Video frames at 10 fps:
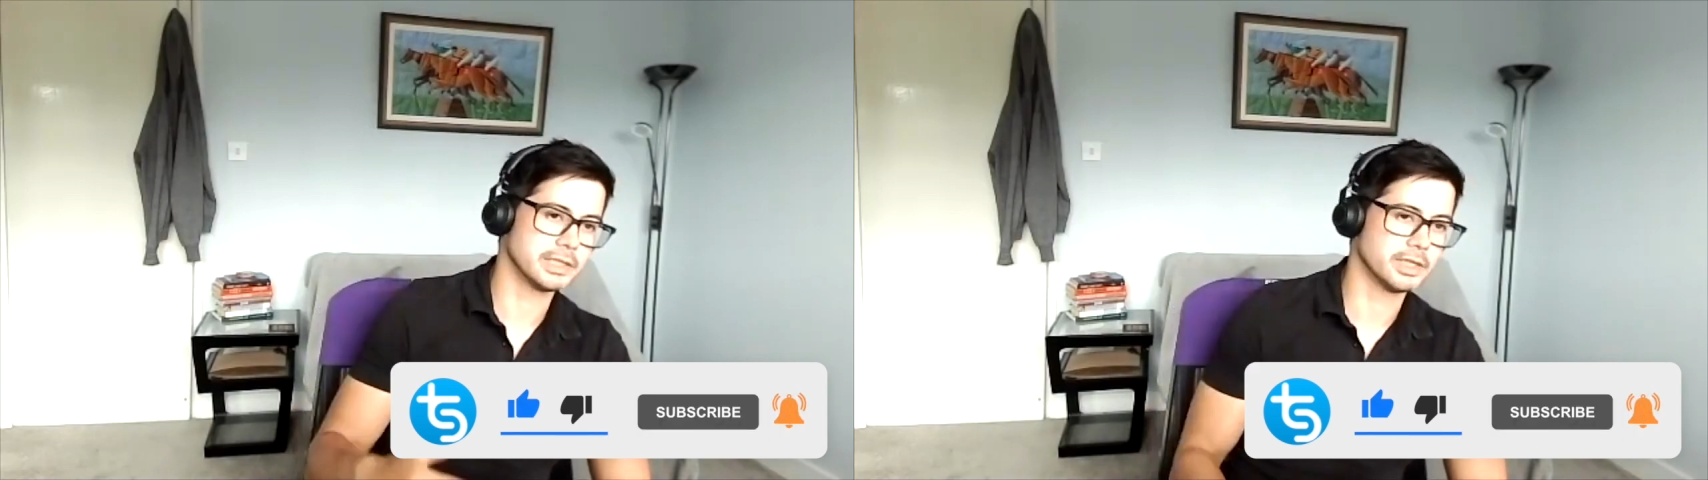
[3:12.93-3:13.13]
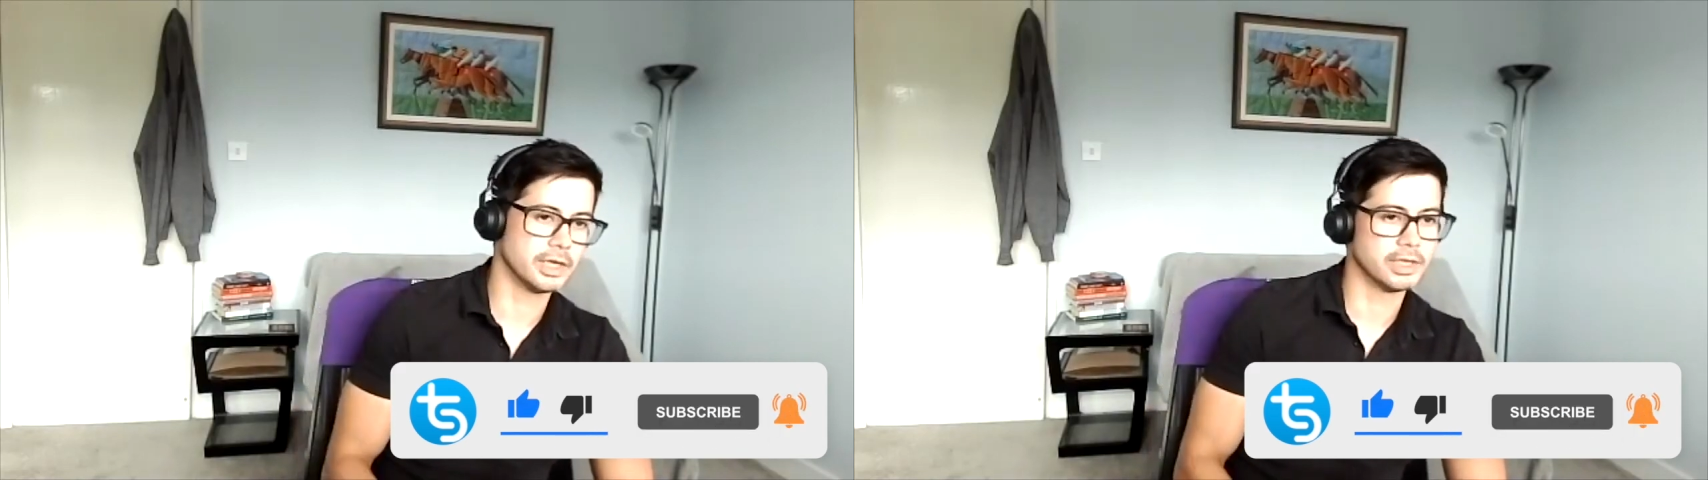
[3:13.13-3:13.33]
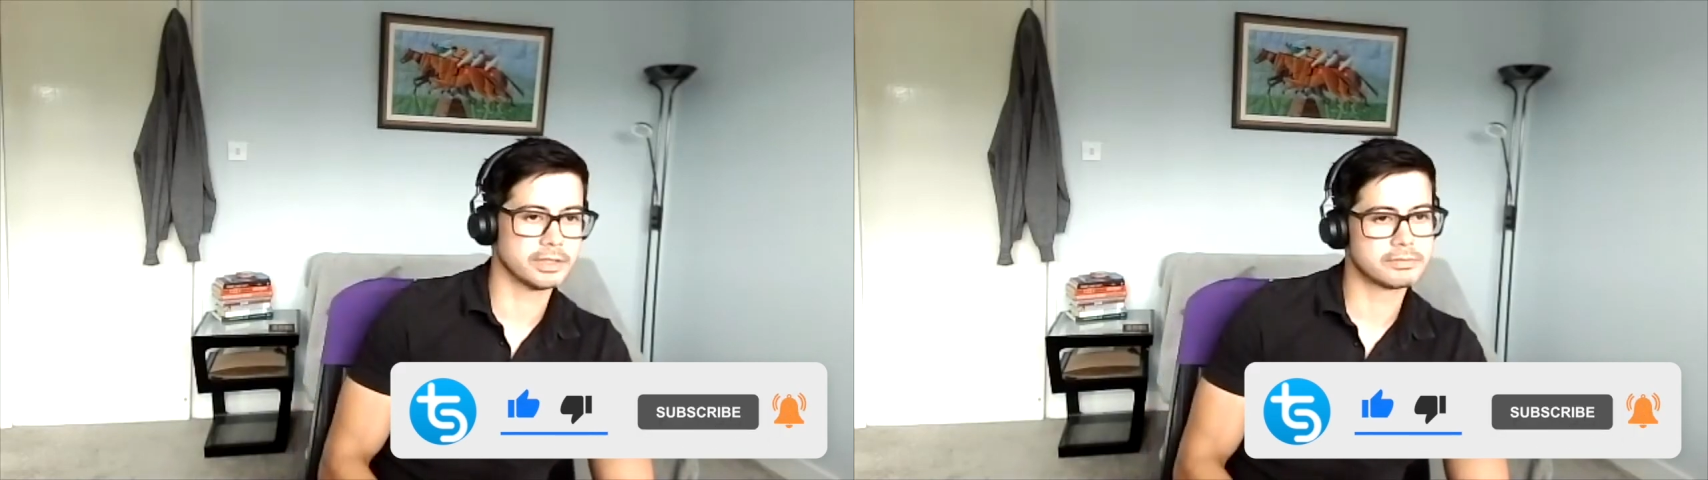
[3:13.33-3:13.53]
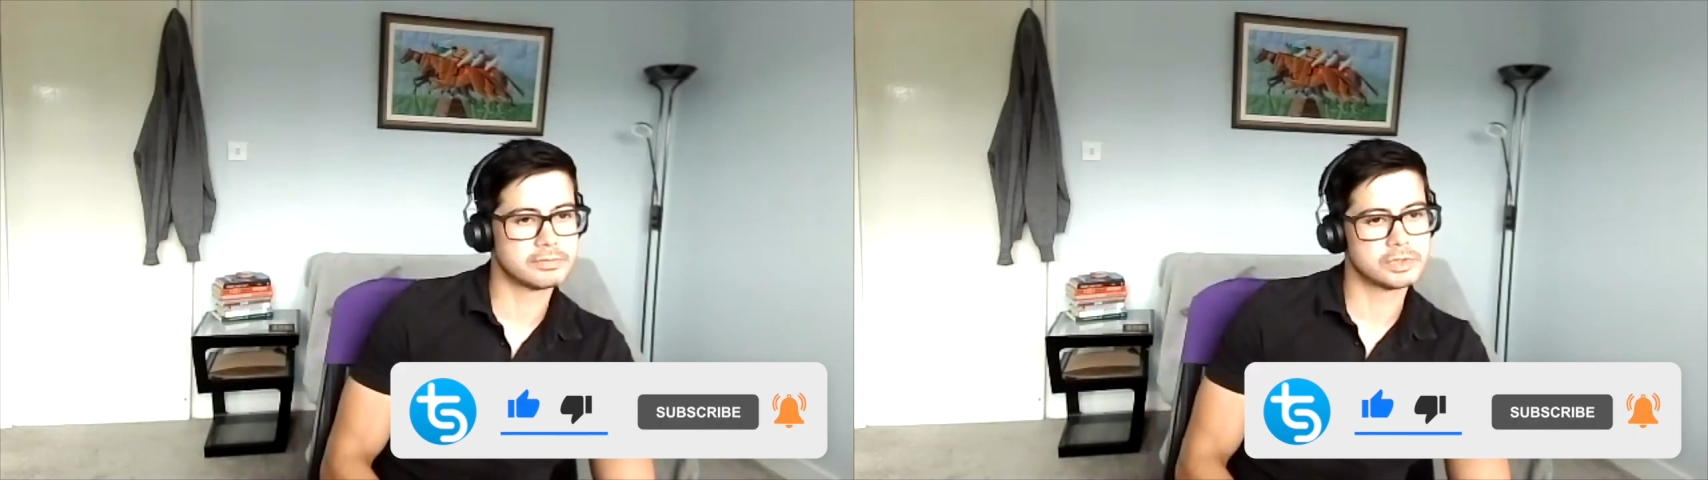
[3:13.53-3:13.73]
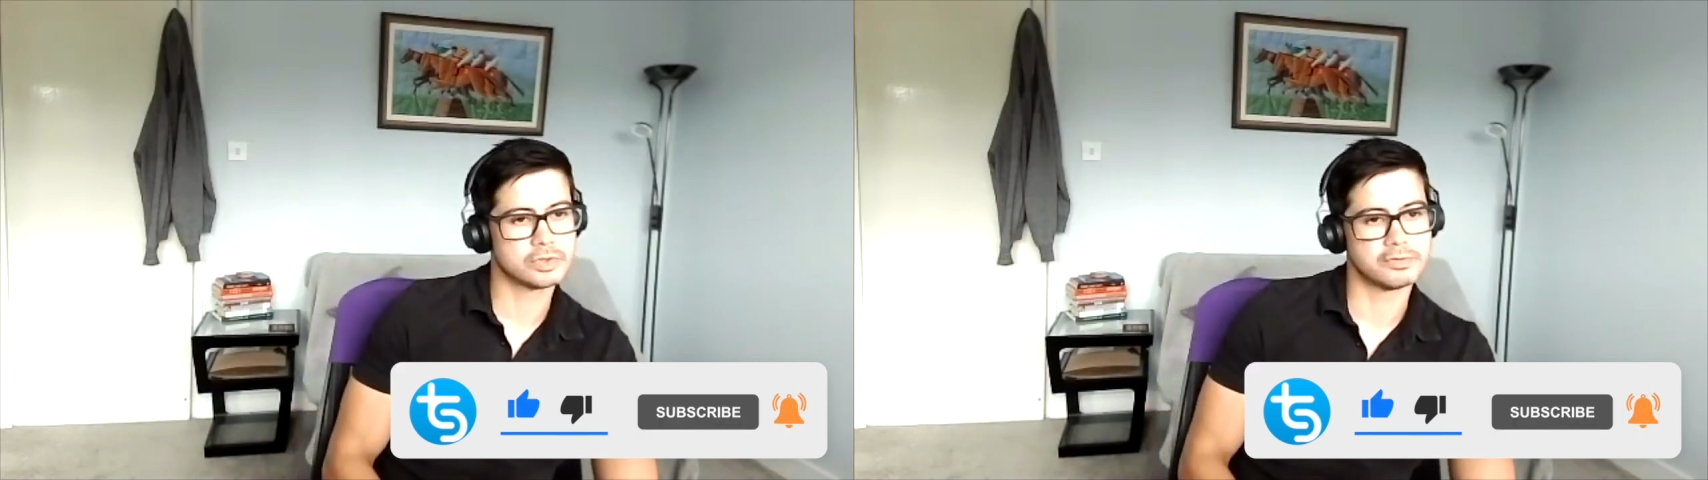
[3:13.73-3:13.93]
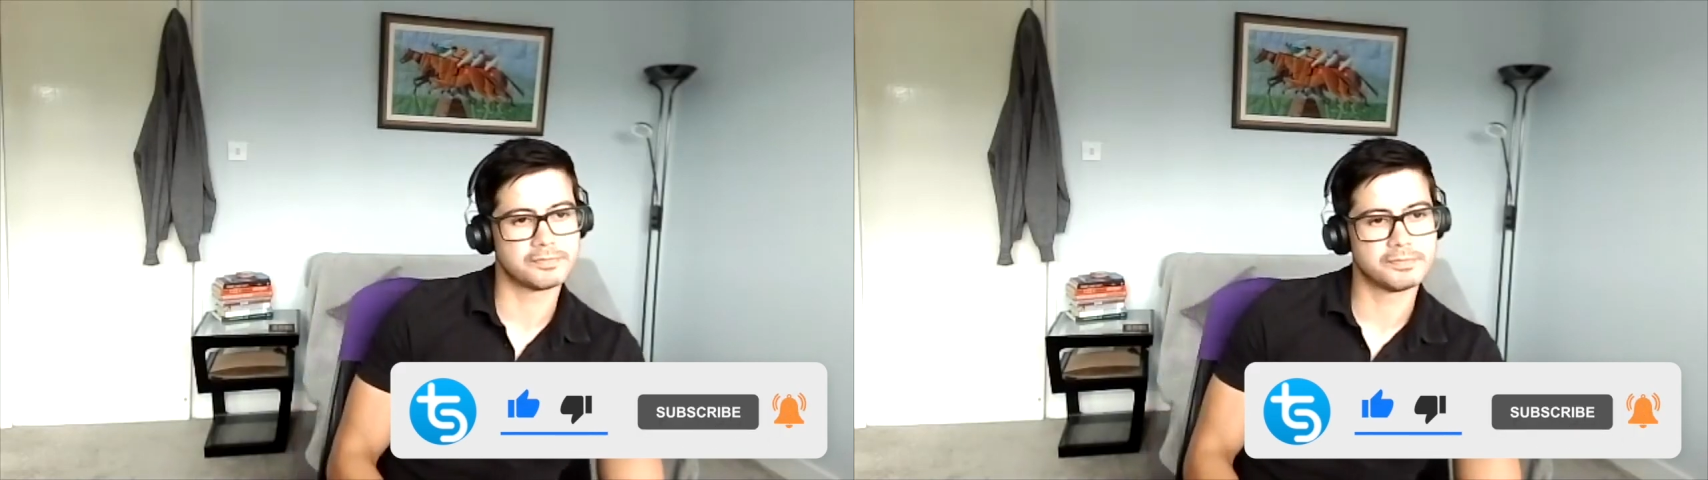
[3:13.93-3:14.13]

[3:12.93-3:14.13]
that are sort of